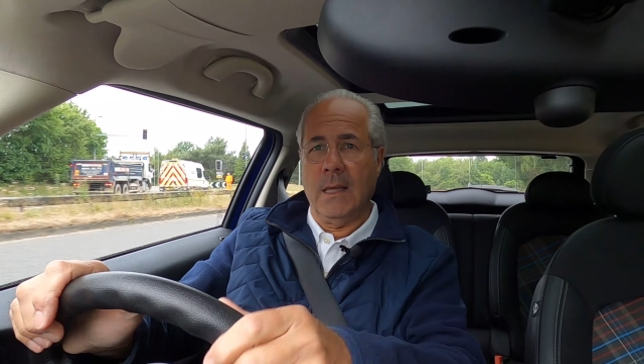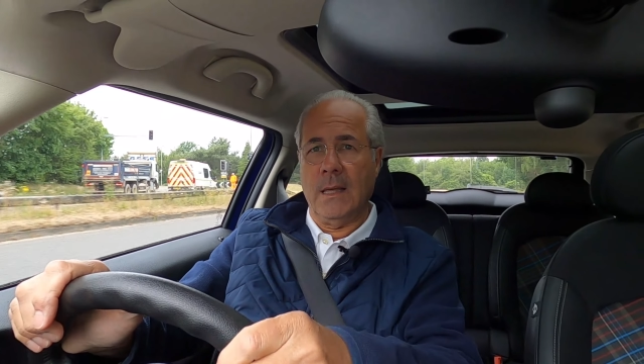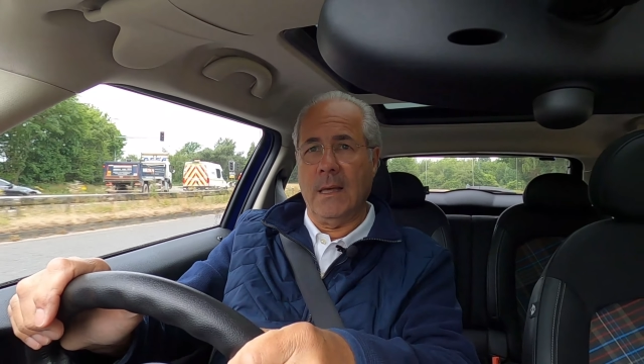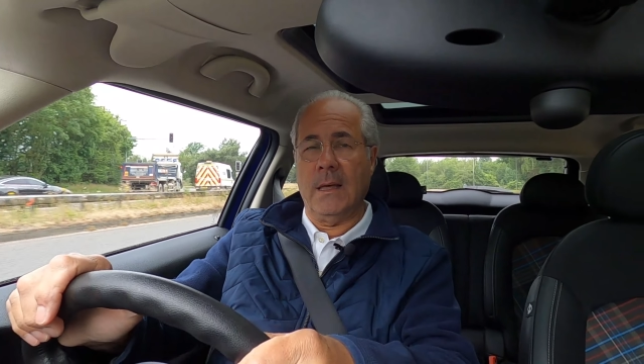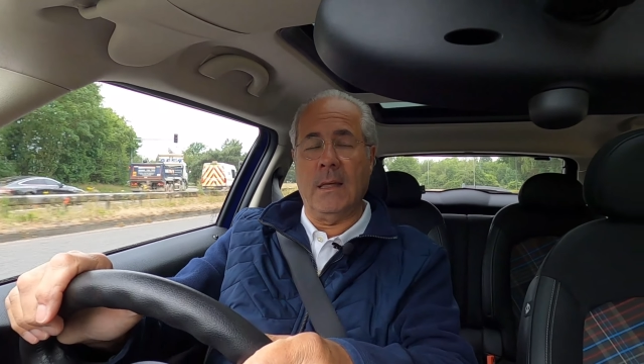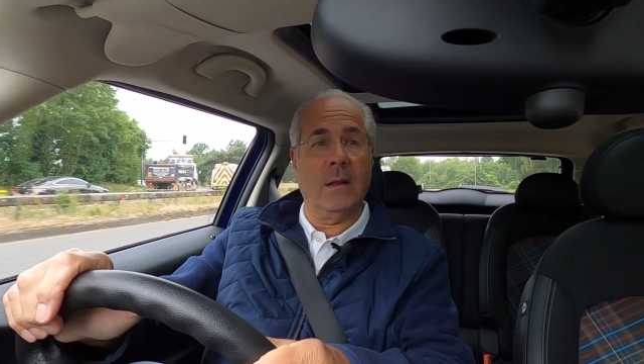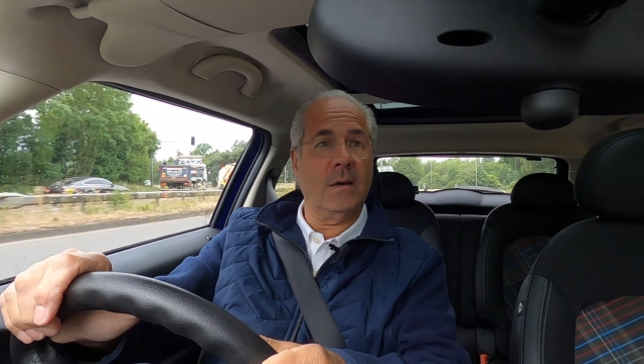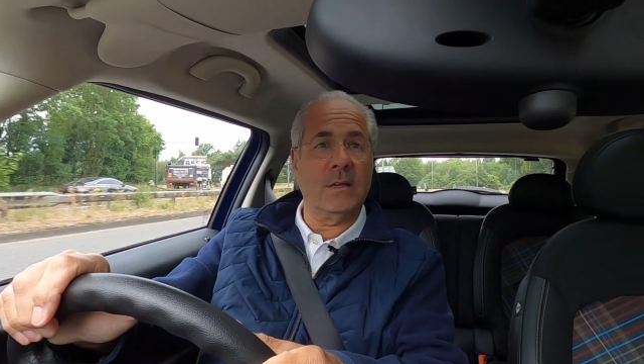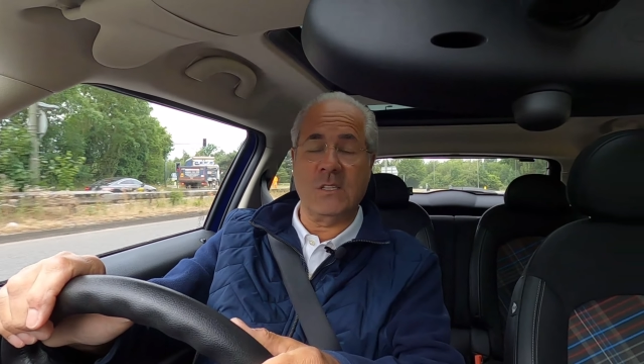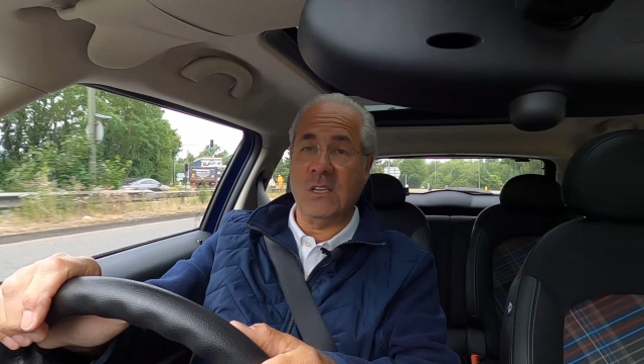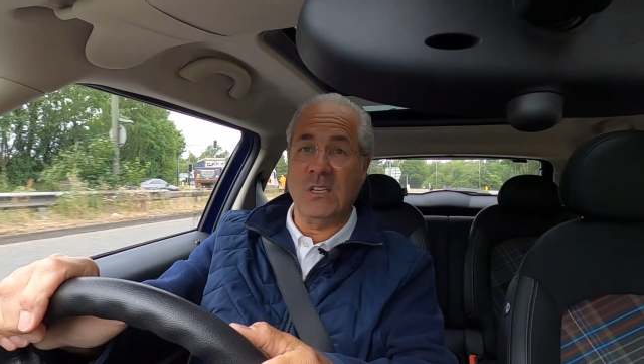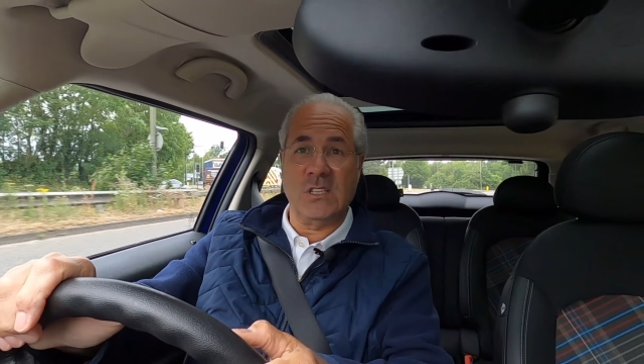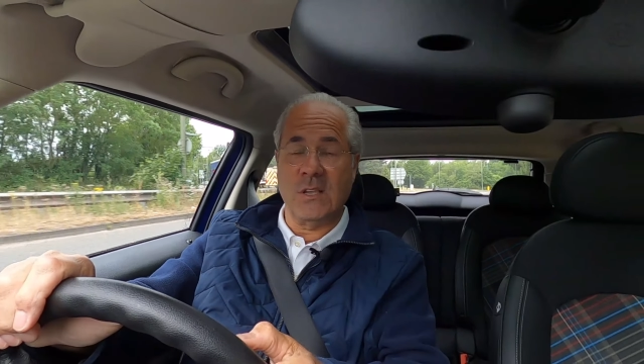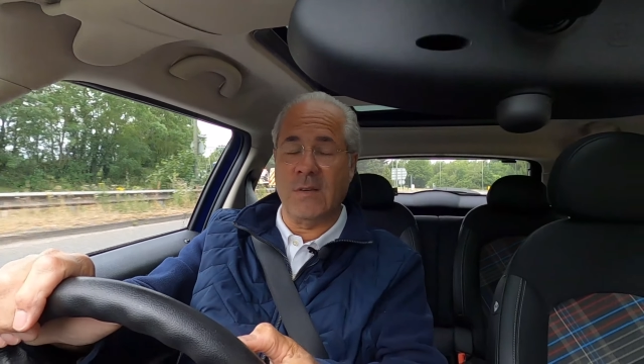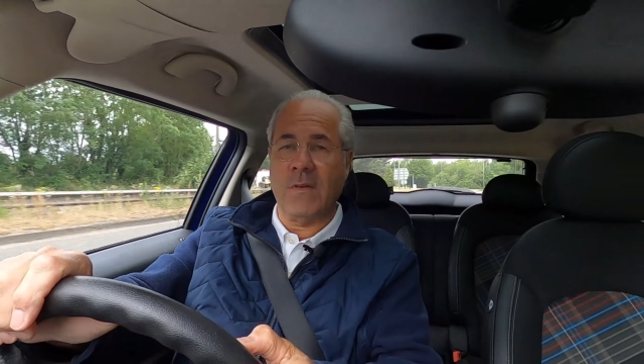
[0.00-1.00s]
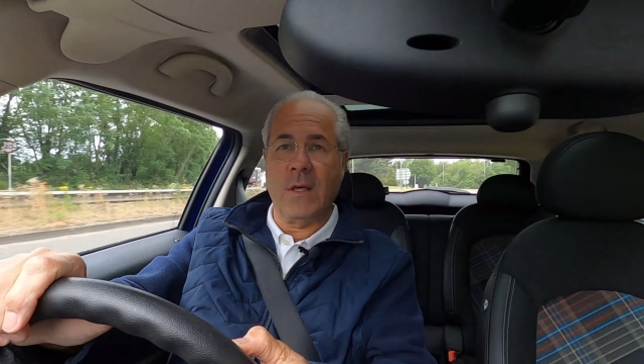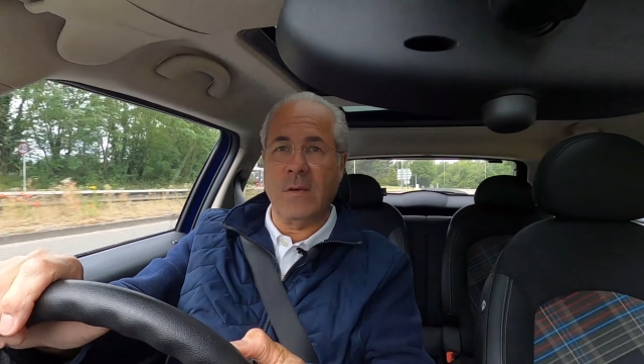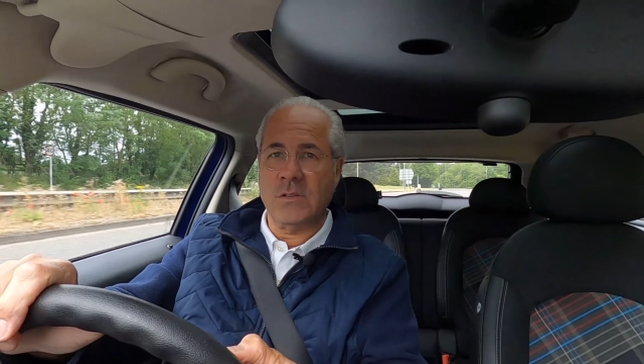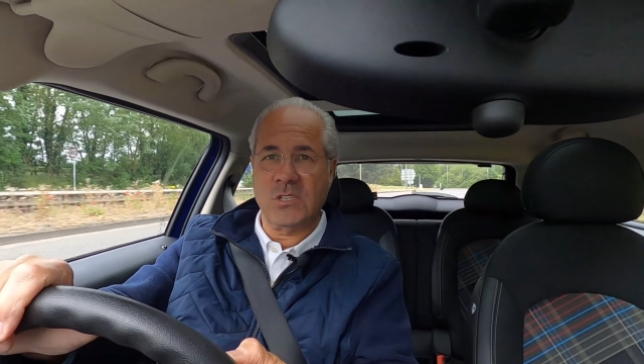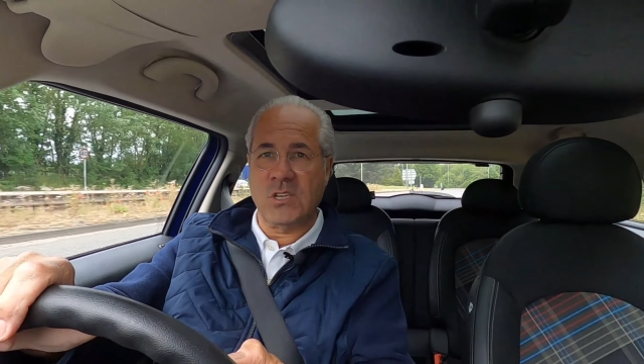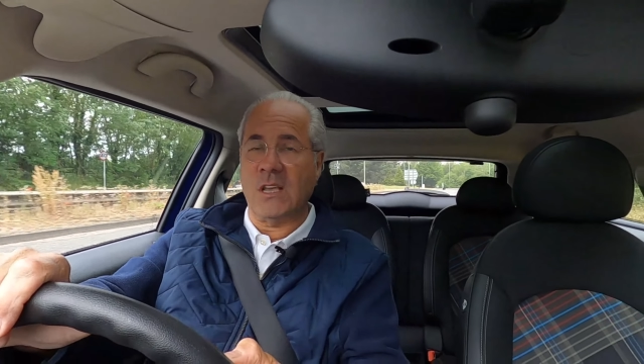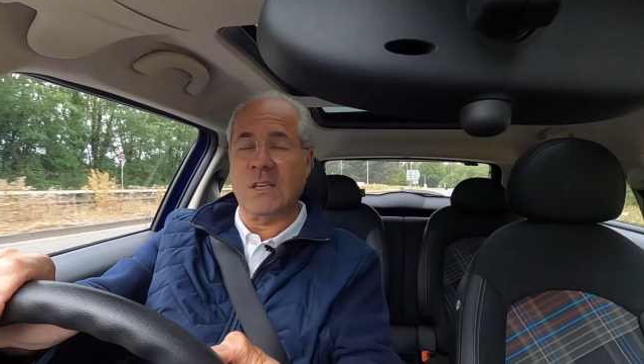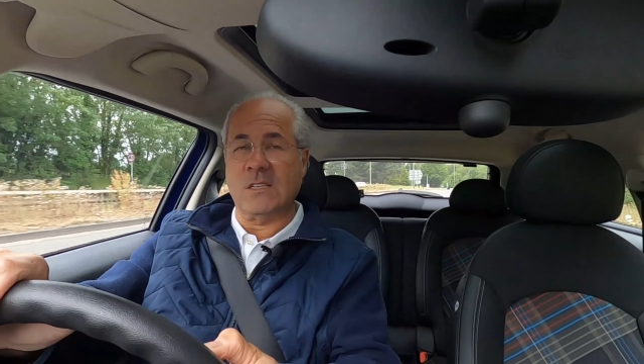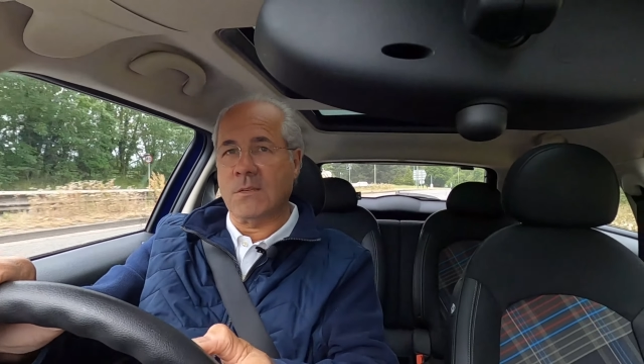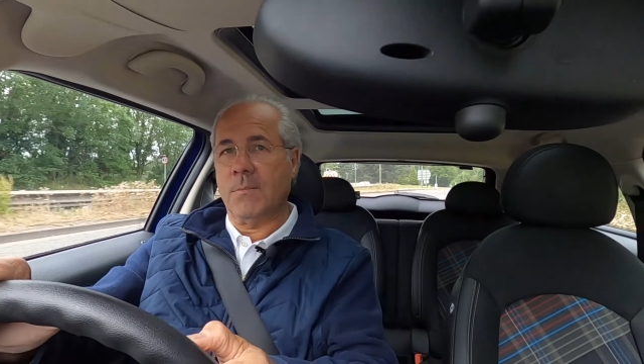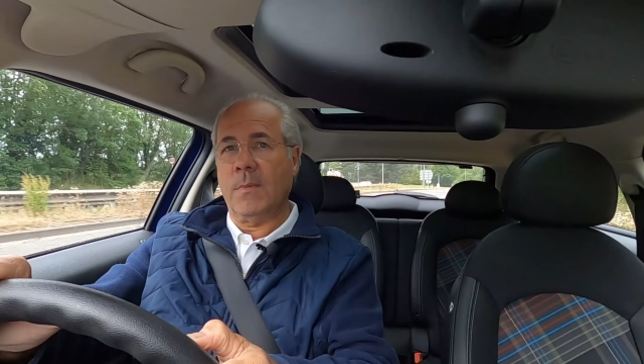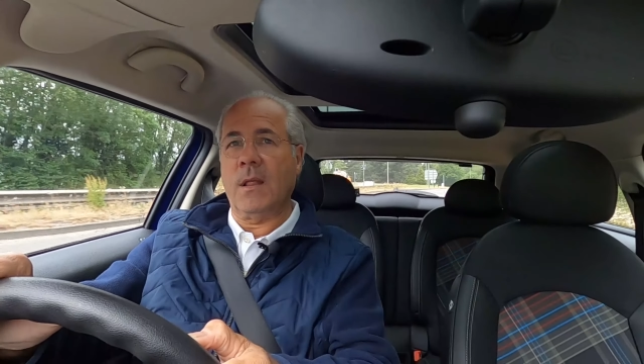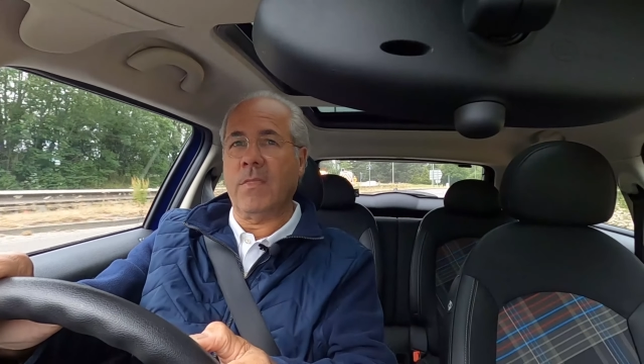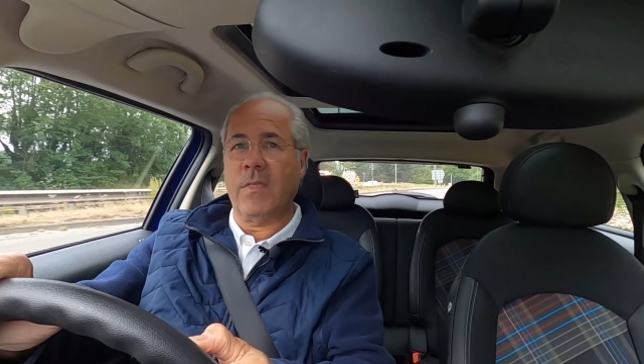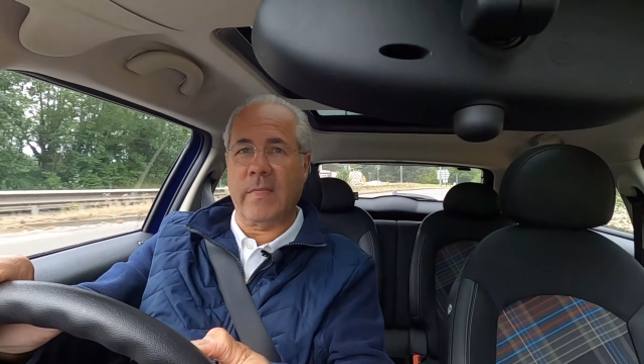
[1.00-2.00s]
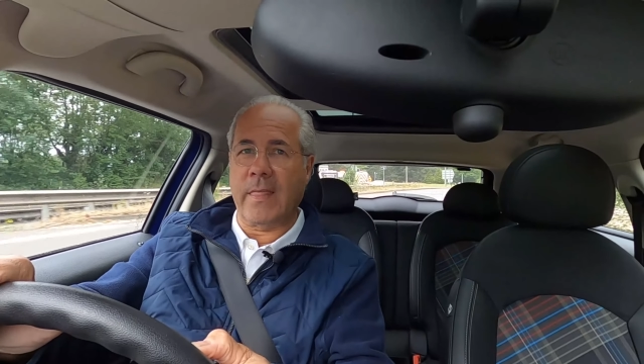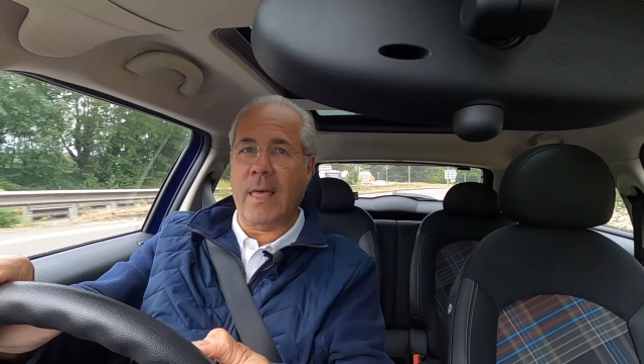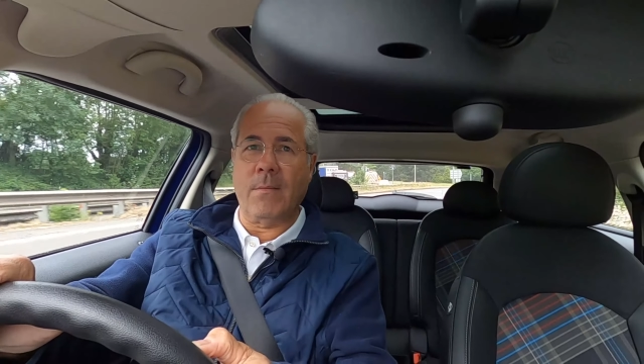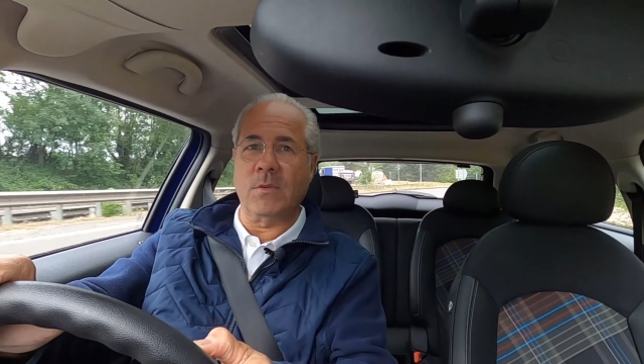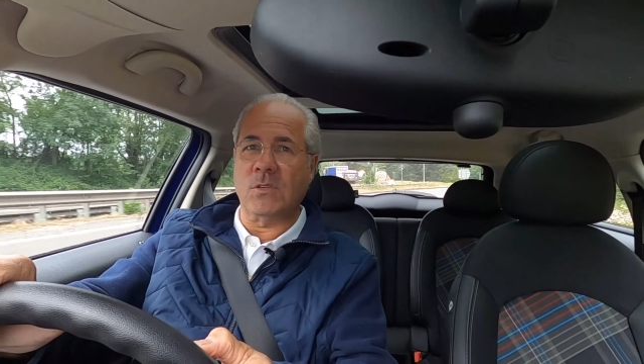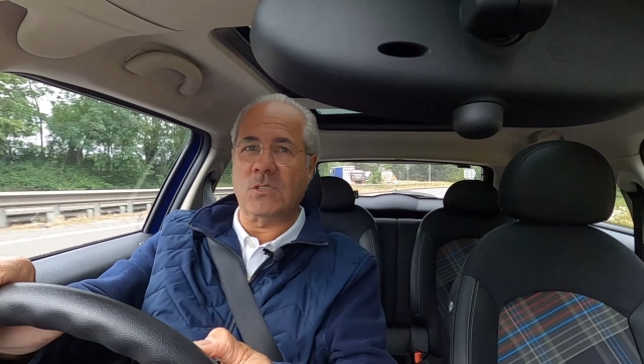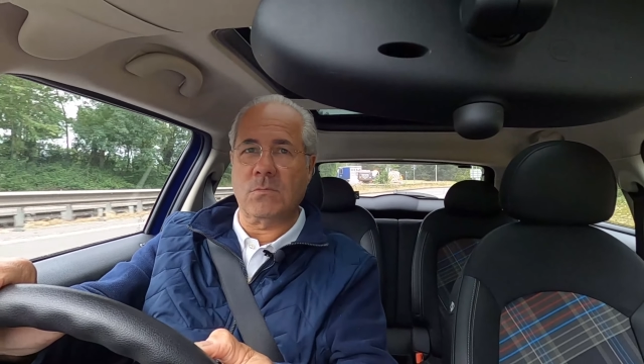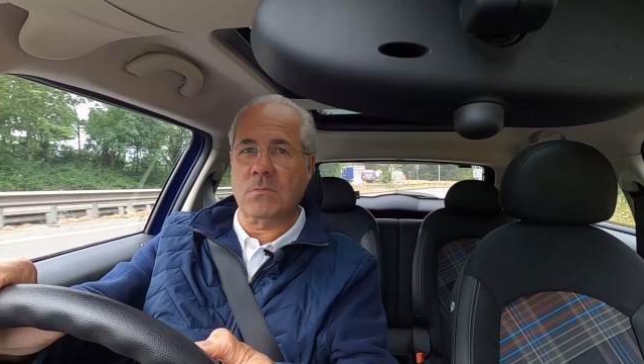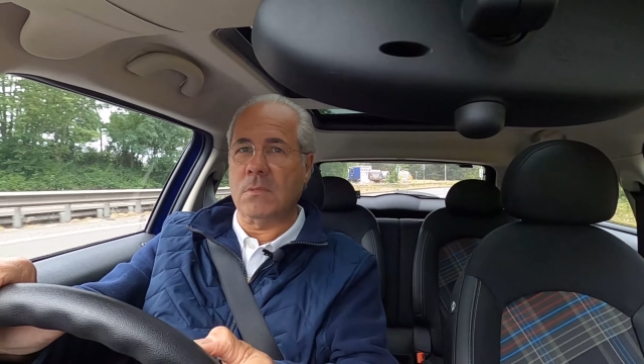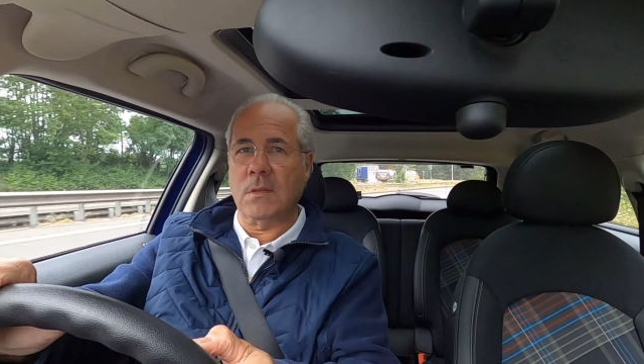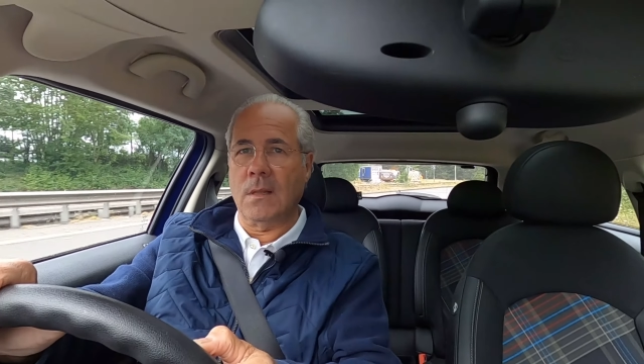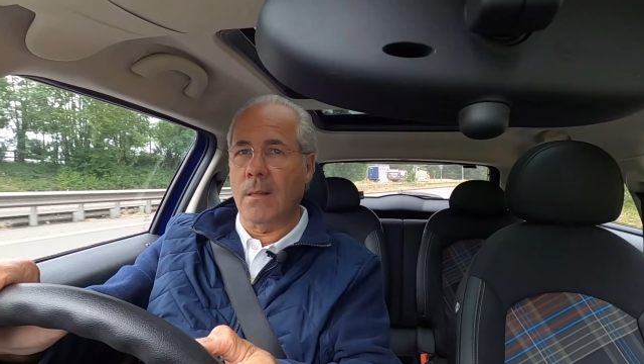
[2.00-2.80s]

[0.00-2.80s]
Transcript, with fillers: uh, and I C seven oh six, and I think that was